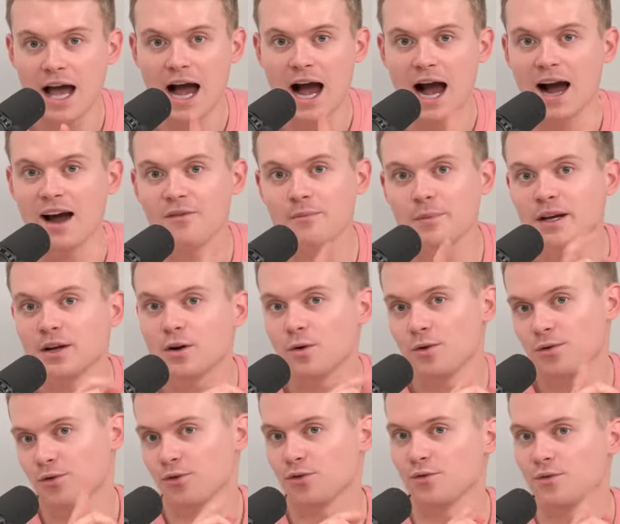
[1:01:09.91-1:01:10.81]
I've been
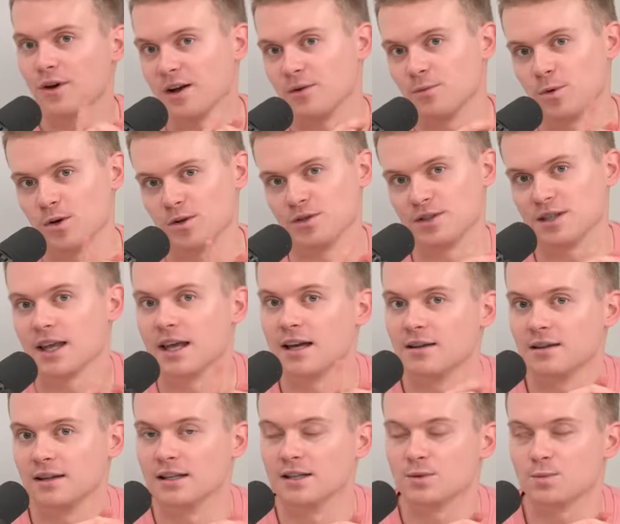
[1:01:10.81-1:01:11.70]
going through the written ones
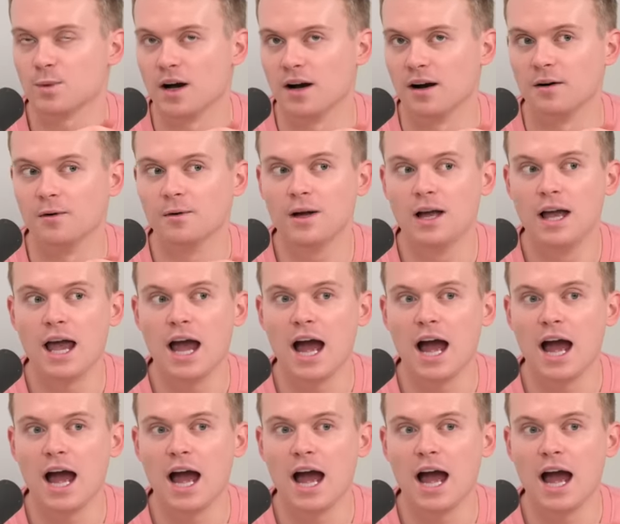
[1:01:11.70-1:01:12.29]
lately as well.